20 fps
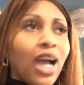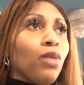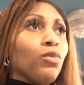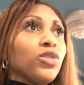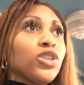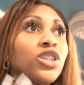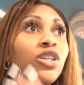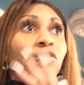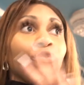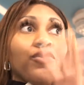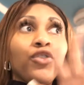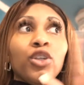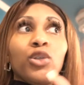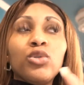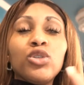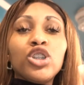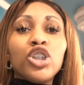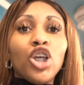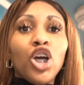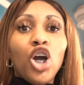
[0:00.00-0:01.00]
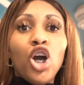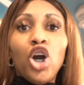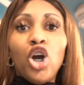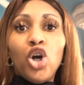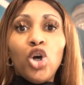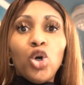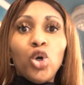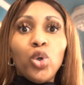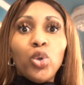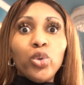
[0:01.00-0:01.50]
I was confused the
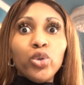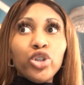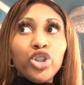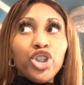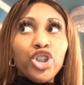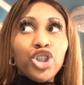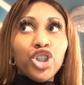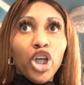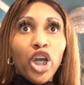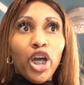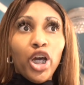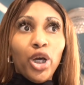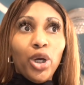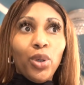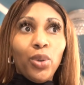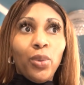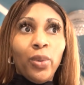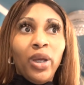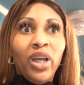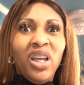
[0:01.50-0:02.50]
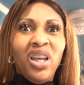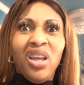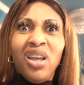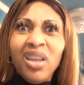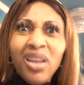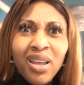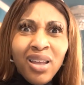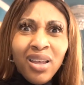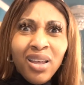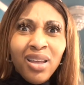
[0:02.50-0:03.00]
whole show.
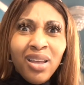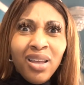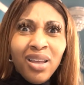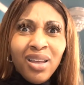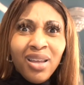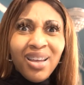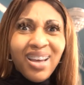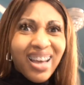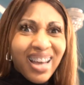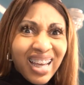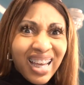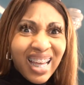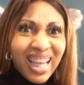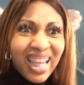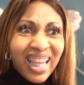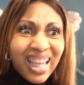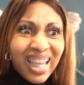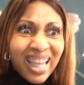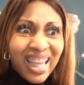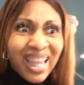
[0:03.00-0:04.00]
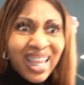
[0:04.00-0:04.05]
Huh?